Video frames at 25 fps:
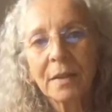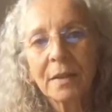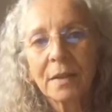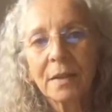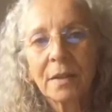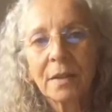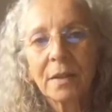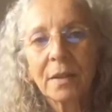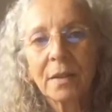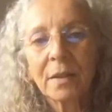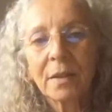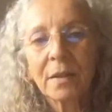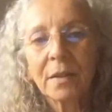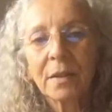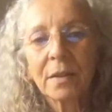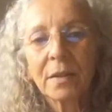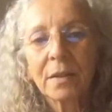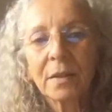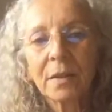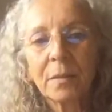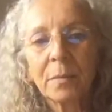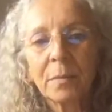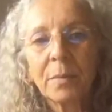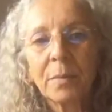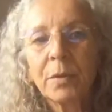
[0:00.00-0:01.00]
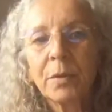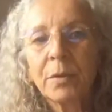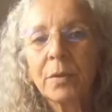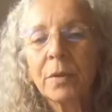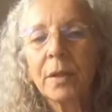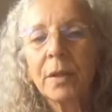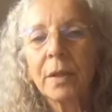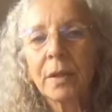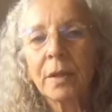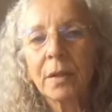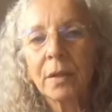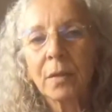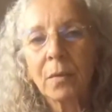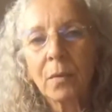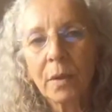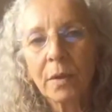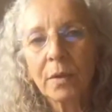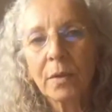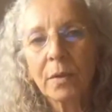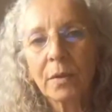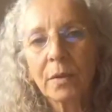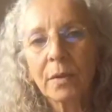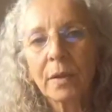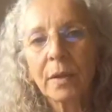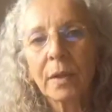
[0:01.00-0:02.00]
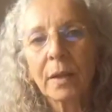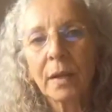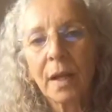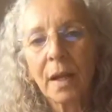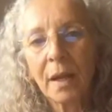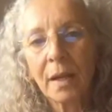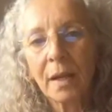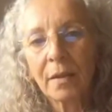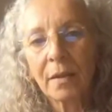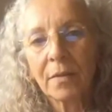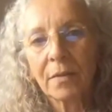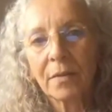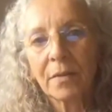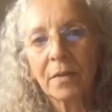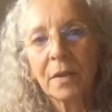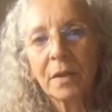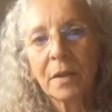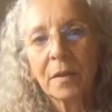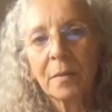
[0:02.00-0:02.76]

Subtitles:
the beauty and the wonder in life,